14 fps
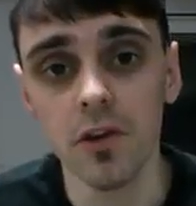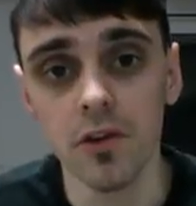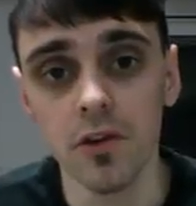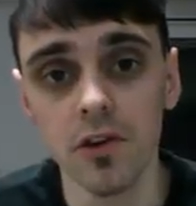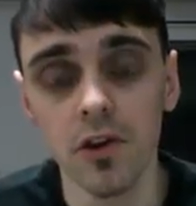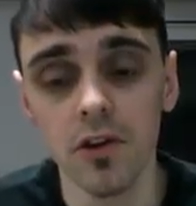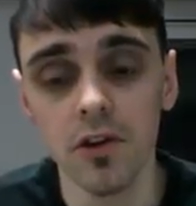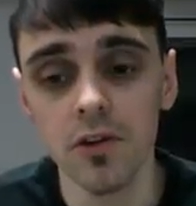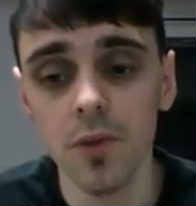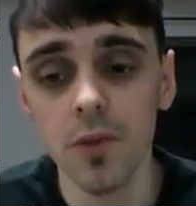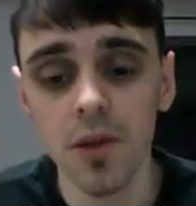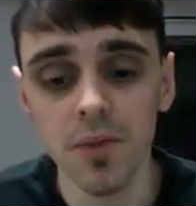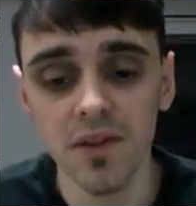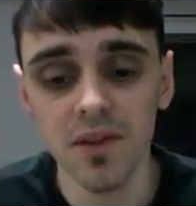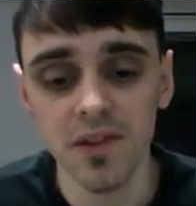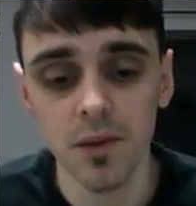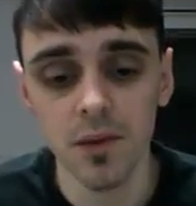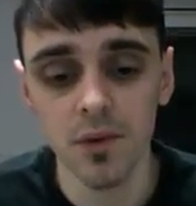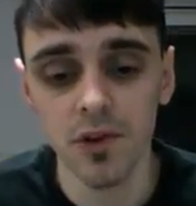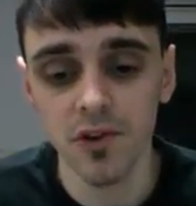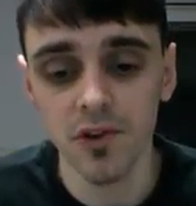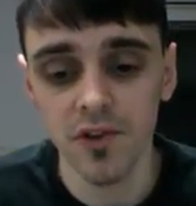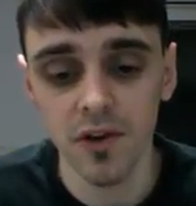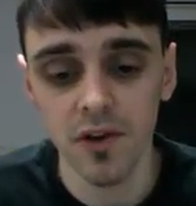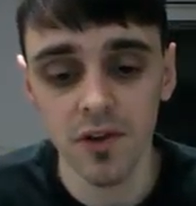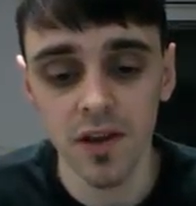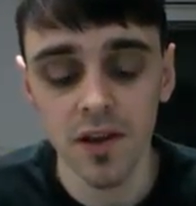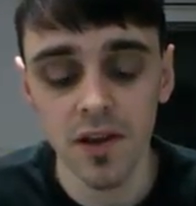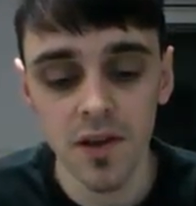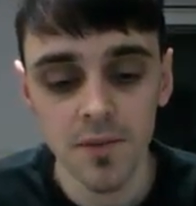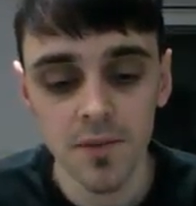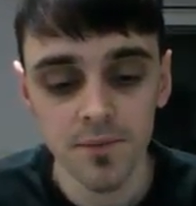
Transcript: You might be someone who's very